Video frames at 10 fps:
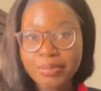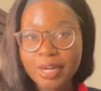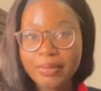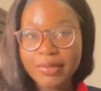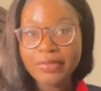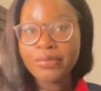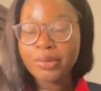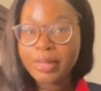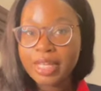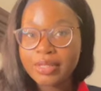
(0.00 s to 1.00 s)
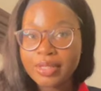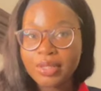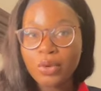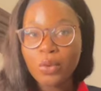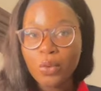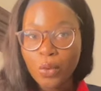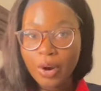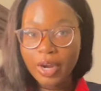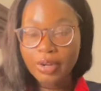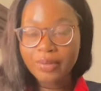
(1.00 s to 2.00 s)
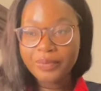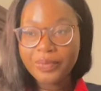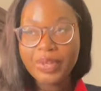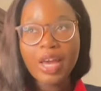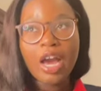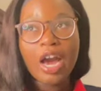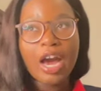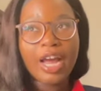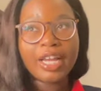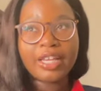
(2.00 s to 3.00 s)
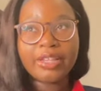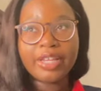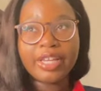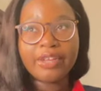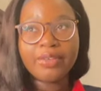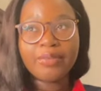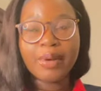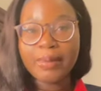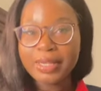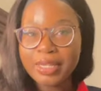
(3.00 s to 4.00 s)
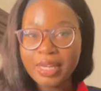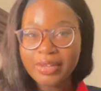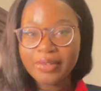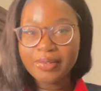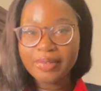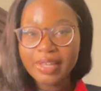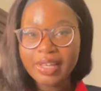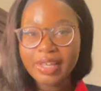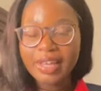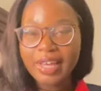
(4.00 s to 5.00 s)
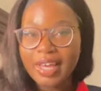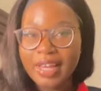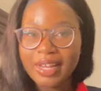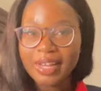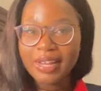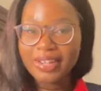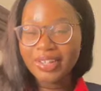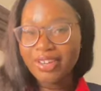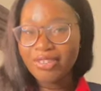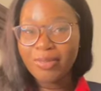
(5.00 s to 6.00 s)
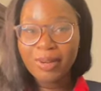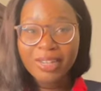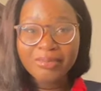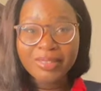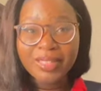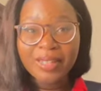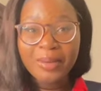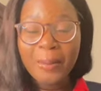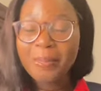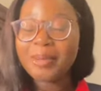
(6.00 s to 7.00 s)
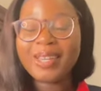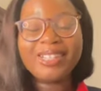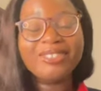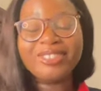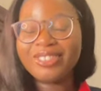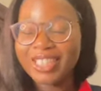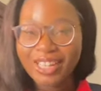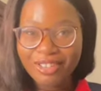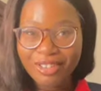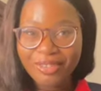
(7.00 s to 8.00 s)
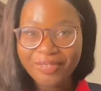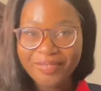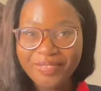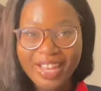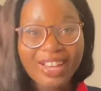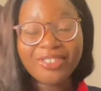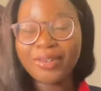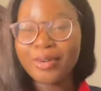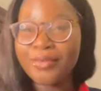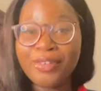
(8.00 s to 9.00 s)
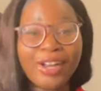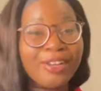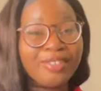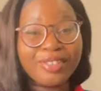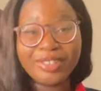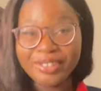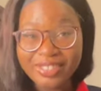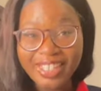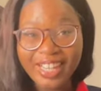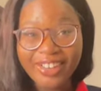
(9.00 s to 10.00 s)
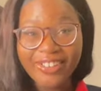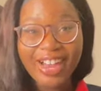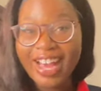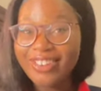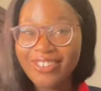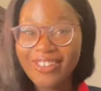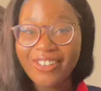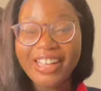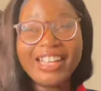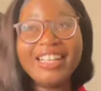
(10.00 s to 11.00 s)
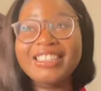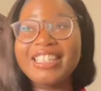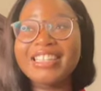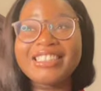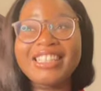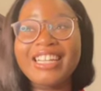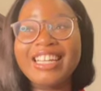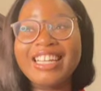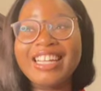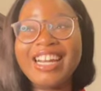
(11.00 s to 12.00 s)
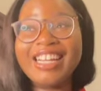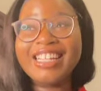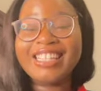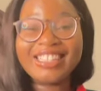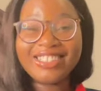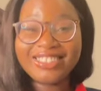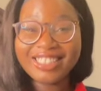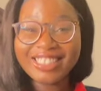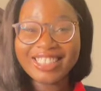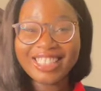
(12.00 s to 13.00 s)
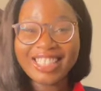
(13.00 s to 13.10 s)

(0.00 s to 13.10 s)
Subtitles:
apartment with roommates, or I could live by myself in a ghetto apartment. Baby, I don't do the ghetto. I don't give a fuck. I don't do the ghetto at all. So I was like, I guess I'll just